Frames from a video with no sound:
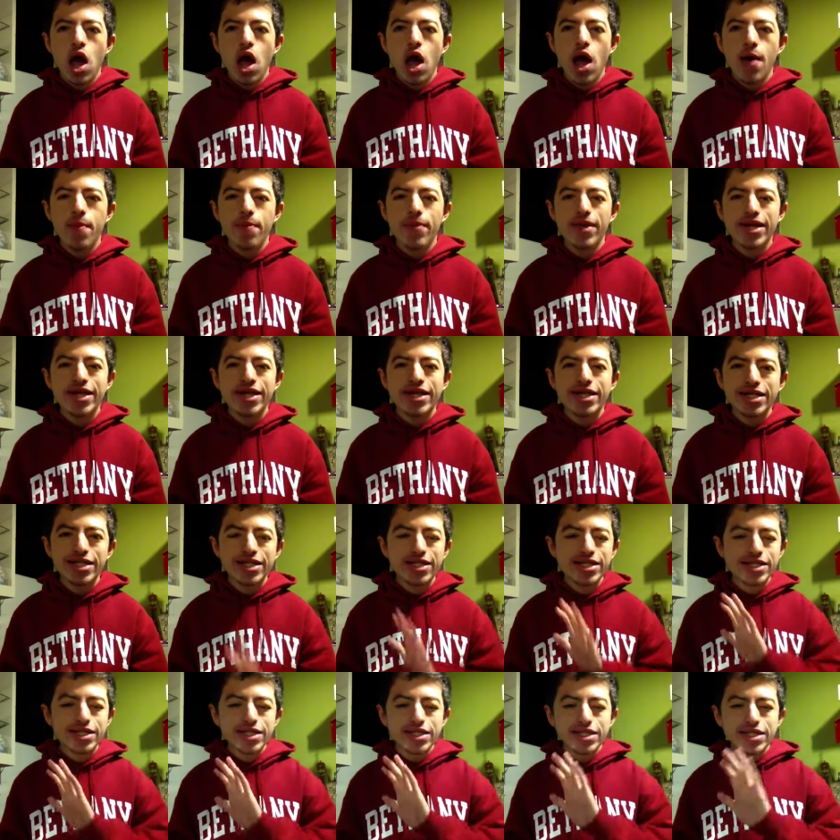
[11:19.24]
Um,
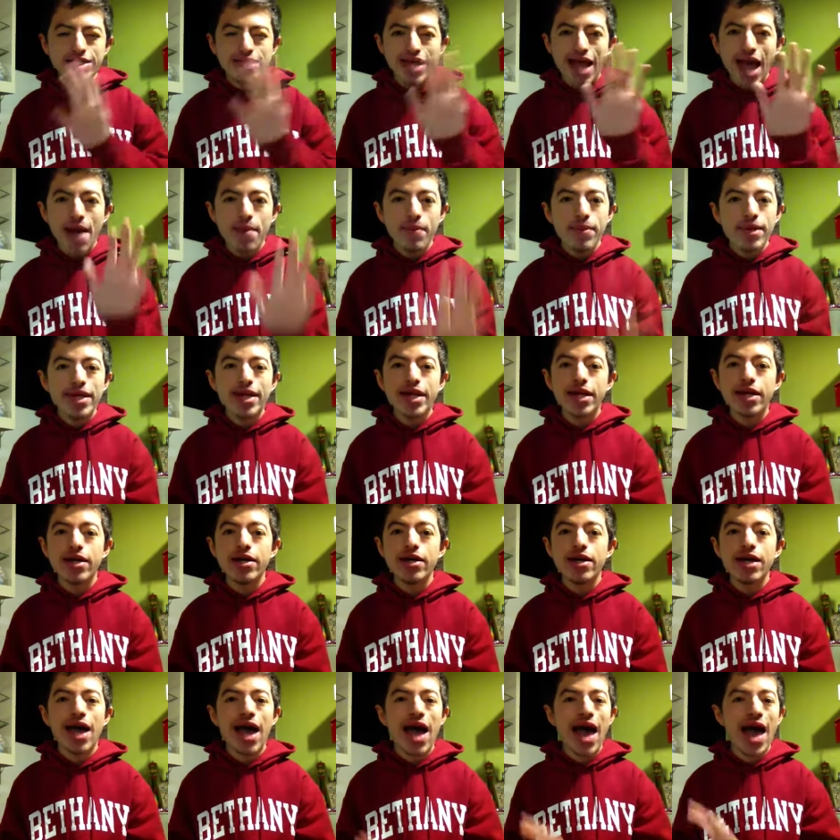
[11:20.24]

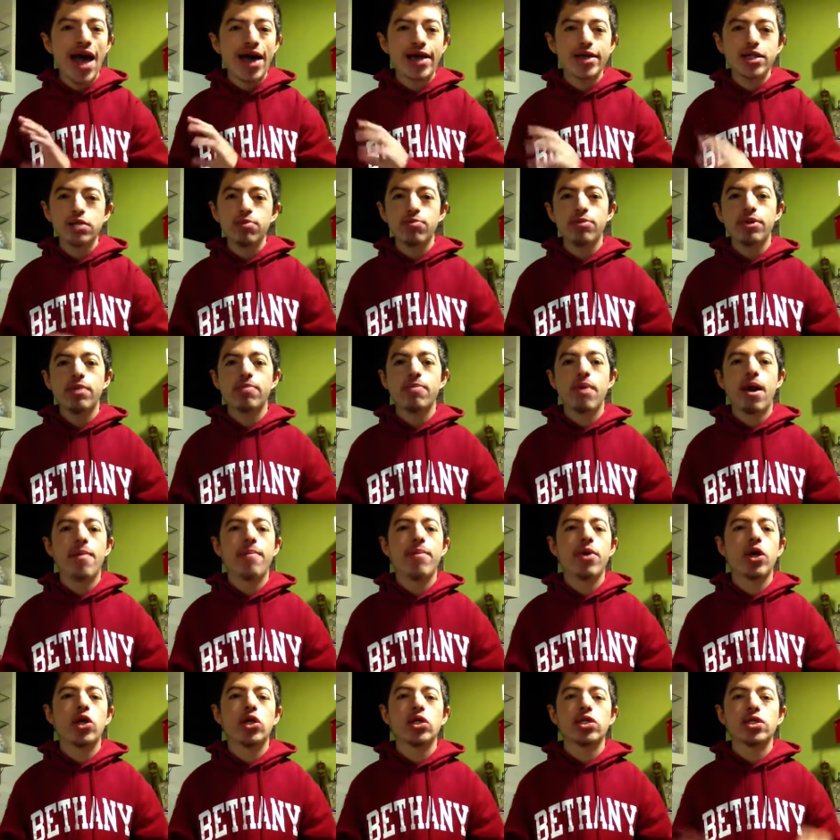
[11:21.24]
has to be my
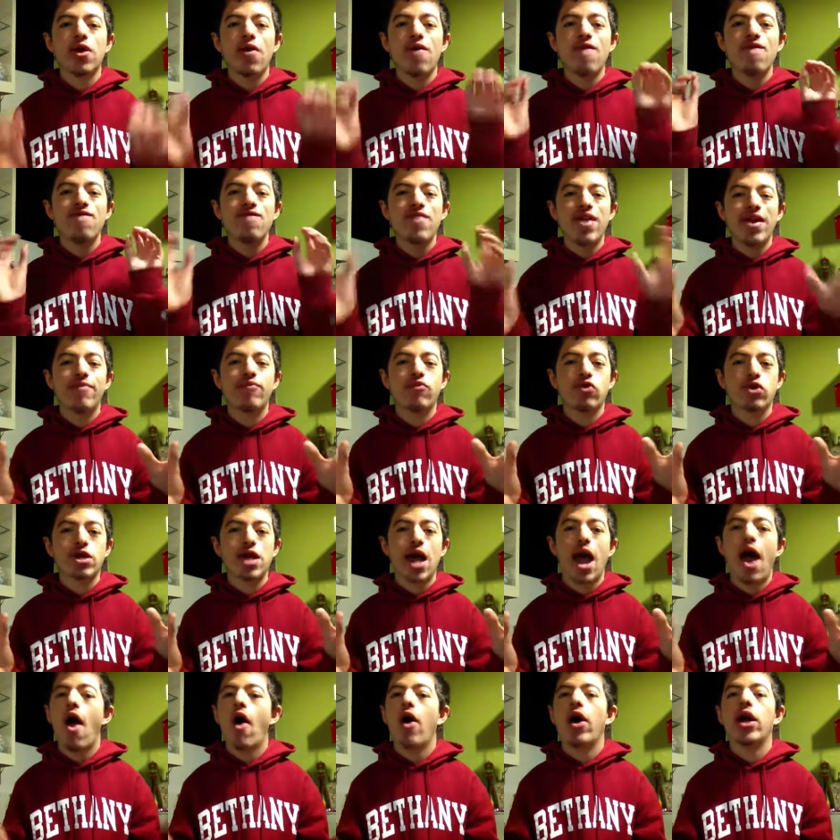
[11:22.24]
most favourite
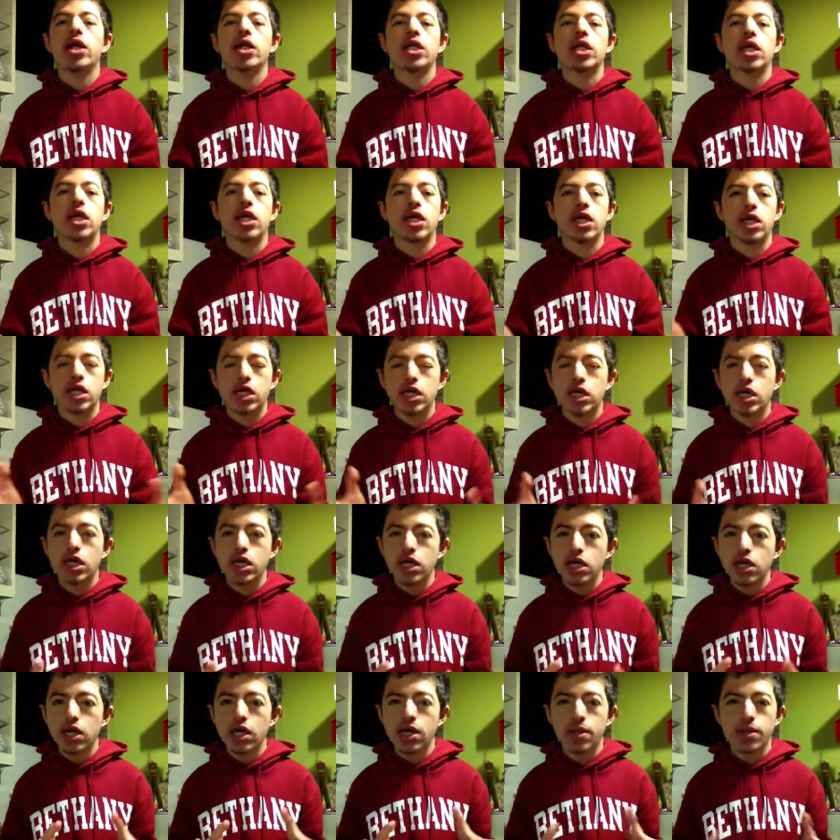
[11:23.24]
character
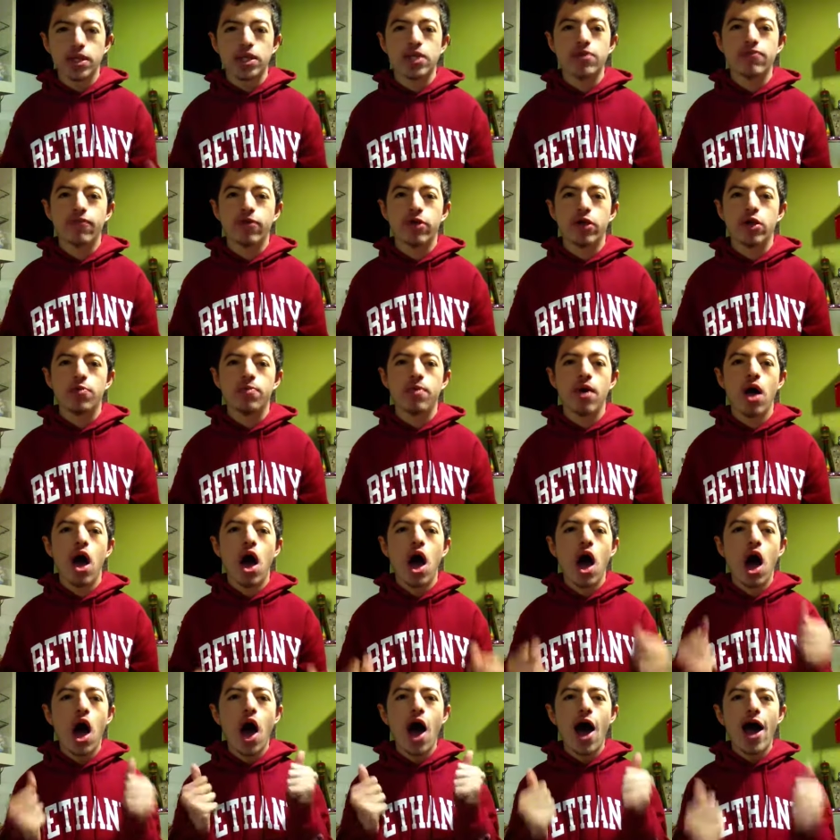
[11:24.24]
in this film.
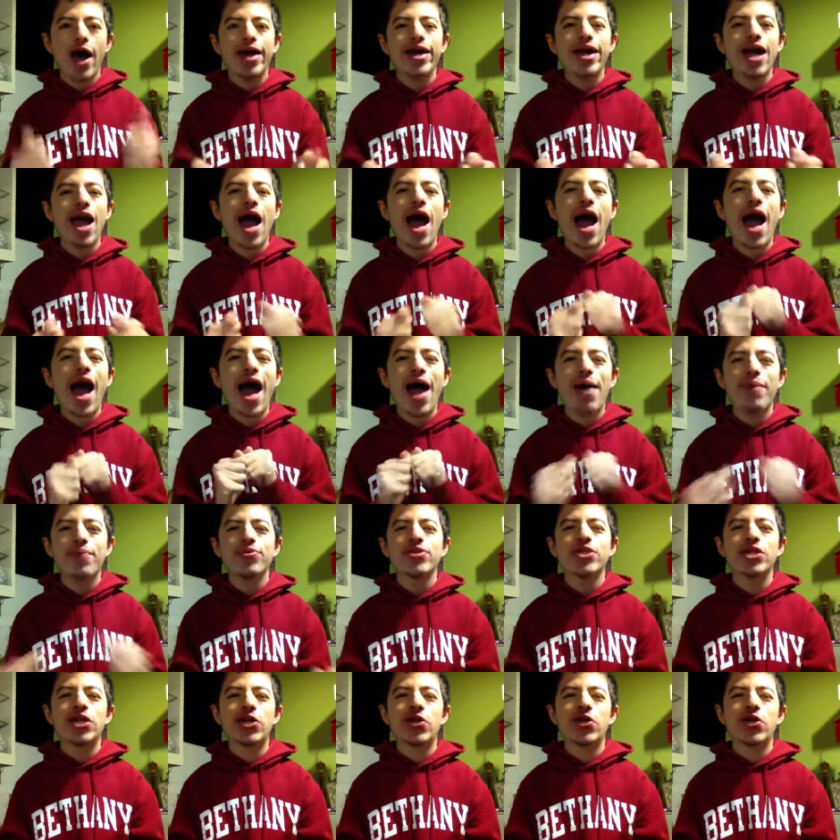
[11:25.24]
I
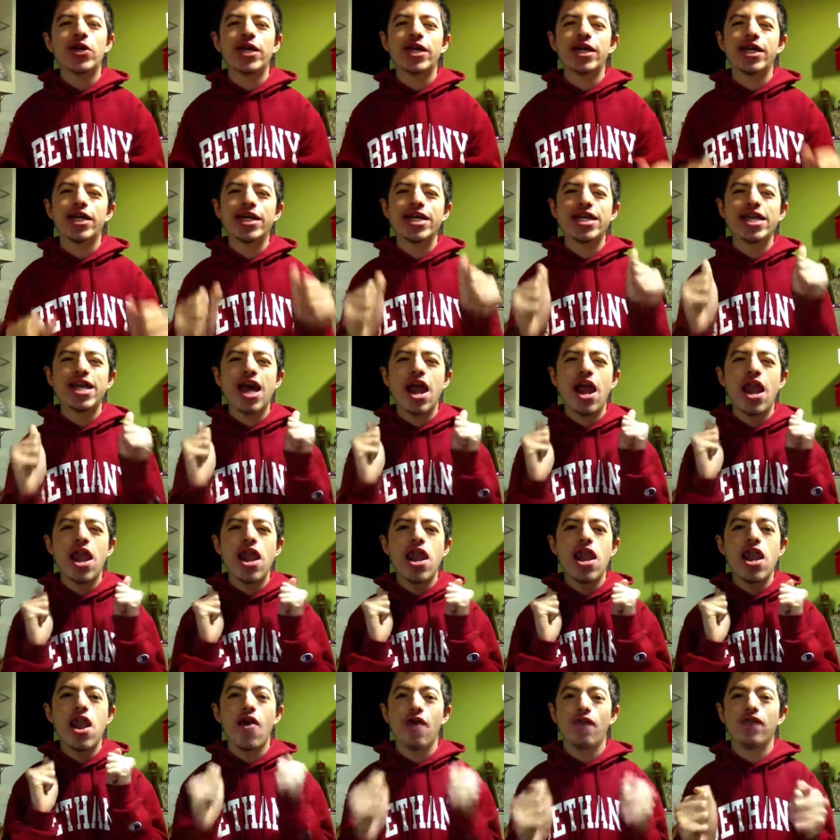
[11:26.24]
absolutely
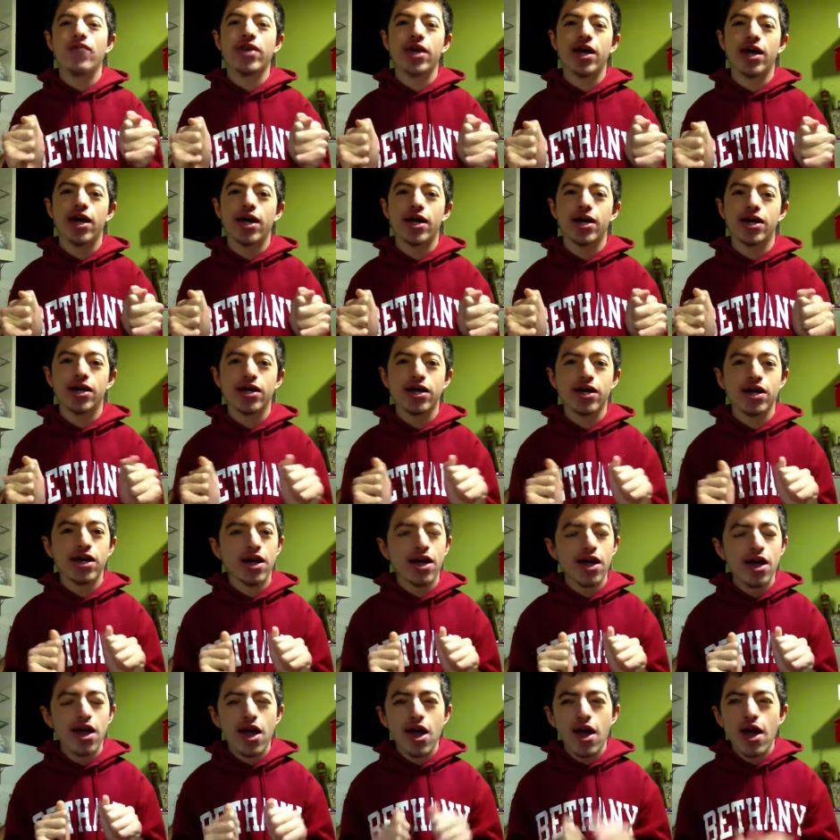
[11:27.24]
loved her.
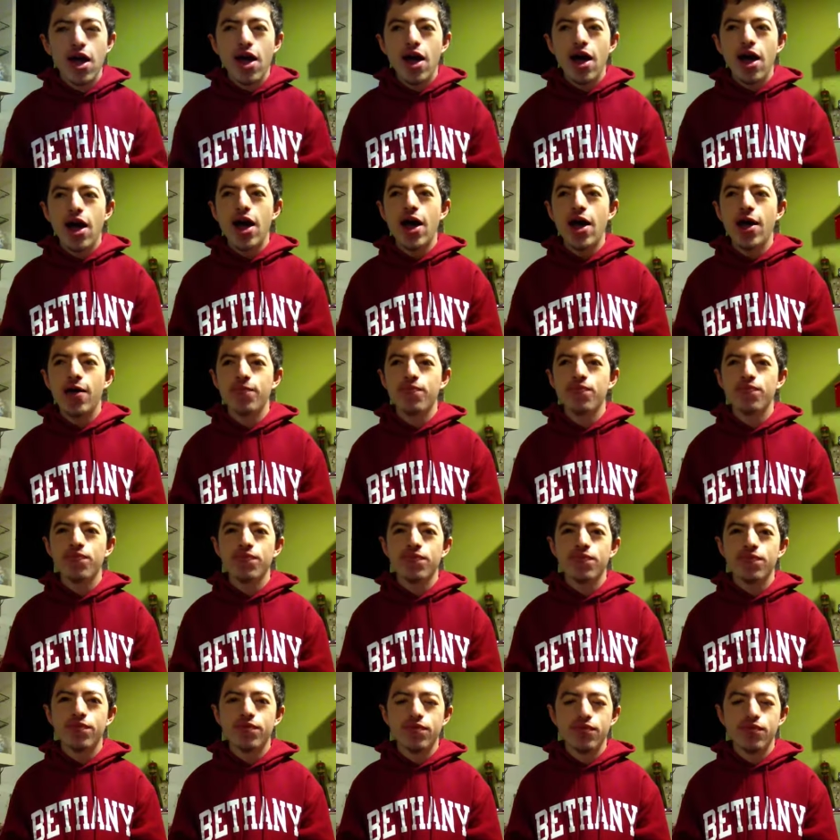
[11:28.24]
Um,